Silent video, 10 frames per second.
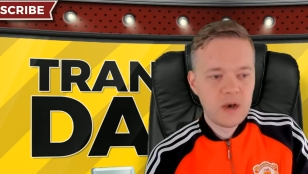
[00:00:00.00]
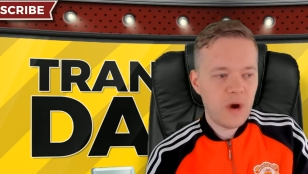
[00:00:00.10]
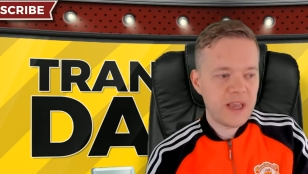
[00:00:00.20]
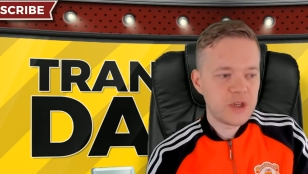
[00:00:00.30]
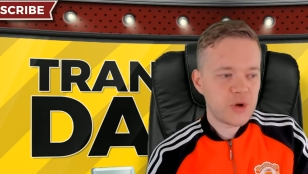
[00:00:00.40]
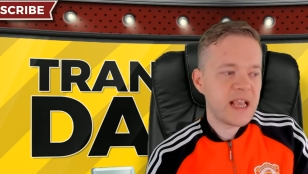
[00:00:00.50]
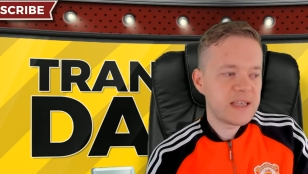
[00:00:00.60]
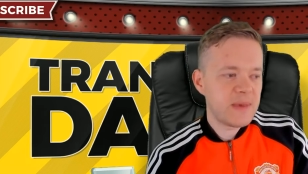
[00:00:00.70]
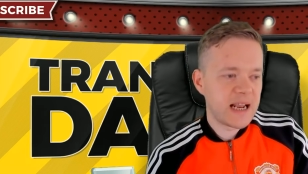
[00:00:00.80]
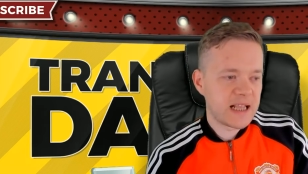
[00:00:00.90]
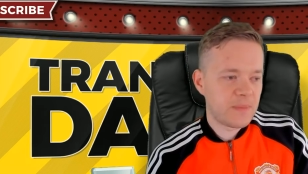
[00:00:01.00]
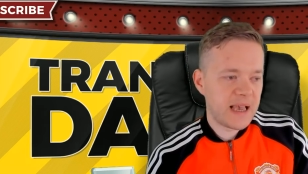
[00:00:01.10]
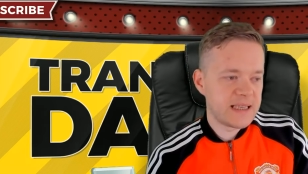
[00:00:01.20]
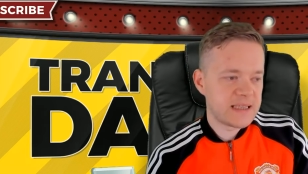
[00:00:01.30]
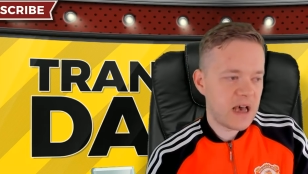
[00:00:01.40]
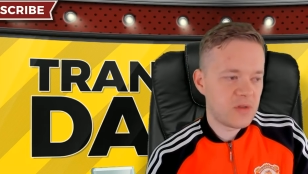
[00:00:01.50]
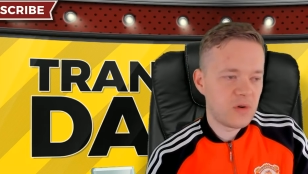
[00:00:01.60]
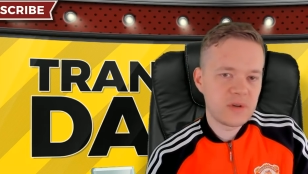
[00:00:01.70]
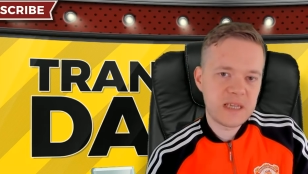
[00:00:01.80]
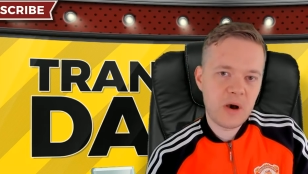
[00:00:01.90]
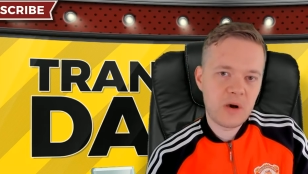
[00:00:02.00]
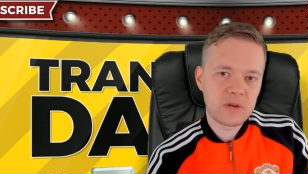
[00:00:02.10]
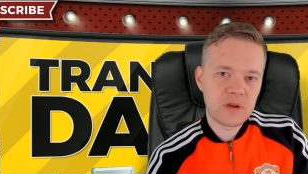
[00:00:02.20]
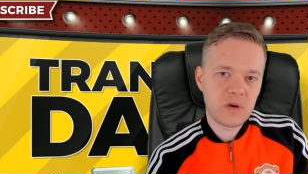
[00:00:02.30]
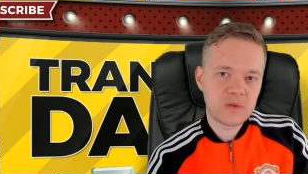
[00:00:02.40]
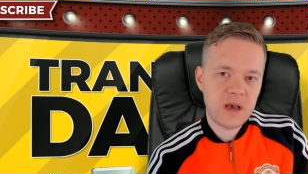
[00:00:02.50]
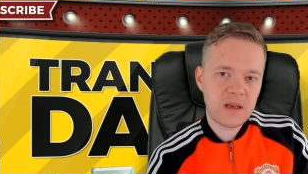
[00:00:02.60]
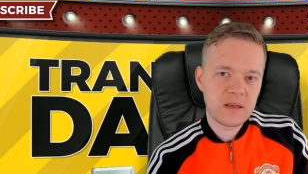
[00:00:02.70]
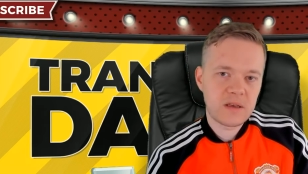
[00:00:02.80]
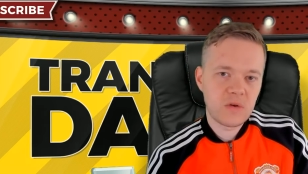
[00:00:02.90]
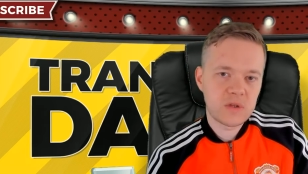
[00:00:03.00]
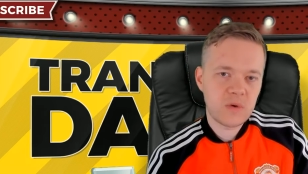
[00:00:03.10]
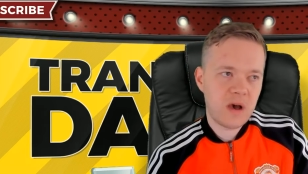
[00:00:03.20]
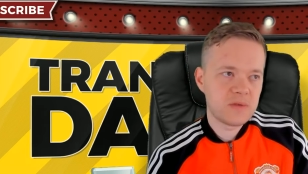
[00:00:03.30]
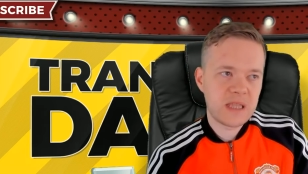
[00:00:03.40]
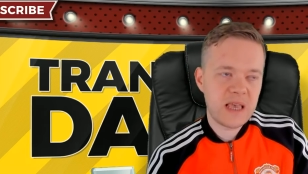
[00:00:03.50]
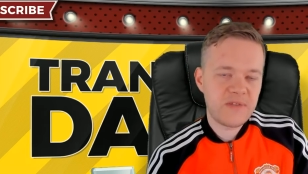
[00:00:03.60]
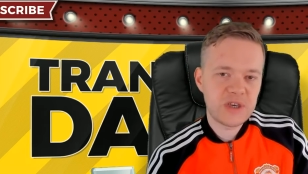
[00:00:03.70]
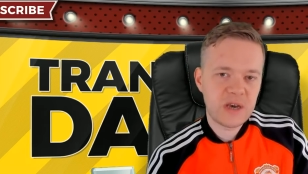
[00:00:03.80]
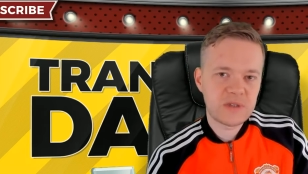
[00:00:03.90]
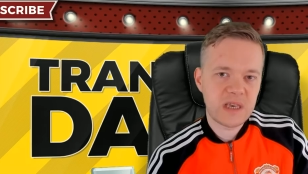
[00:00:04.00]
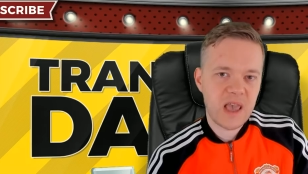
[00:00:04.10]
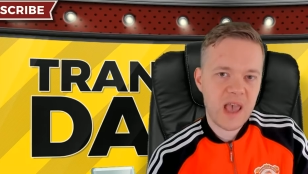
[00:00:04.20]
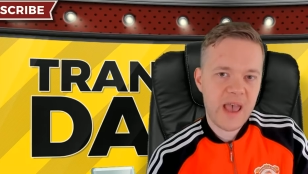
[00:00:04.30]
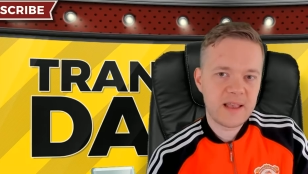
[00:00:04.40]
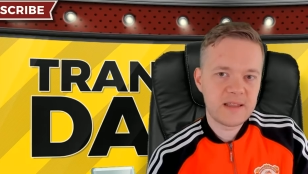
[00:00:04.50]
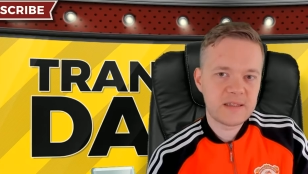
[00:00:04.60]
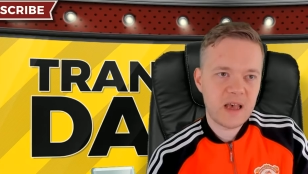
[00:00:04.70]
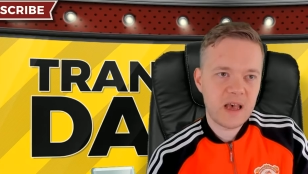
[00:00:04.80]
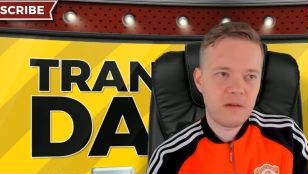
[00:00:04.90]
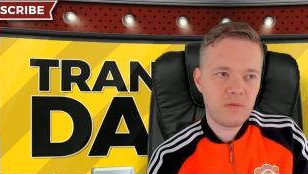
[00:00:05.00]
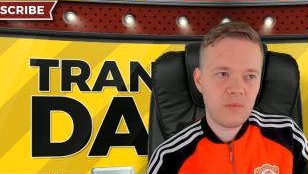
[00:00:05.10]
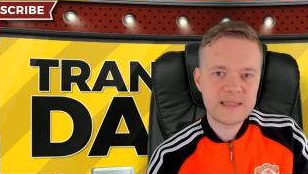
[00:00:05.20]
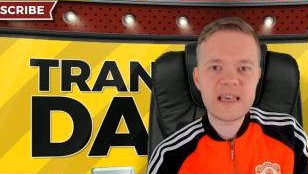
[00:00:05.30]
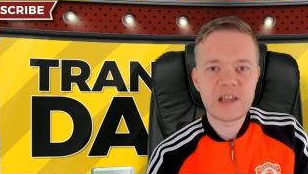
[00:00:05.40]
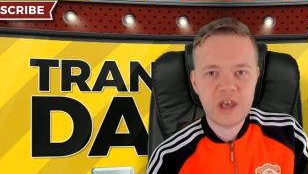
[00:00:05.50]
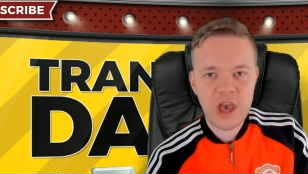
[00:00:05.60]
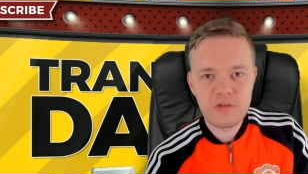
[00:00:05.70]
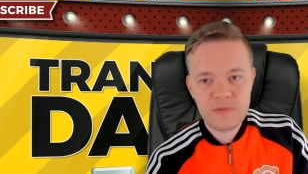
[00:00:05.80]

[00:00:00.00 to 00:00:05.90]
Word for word: What intrigues me a little bit is that I thought Thibaut Courtois, Courtois was leaving Chelsea, and uh, where's he going to go?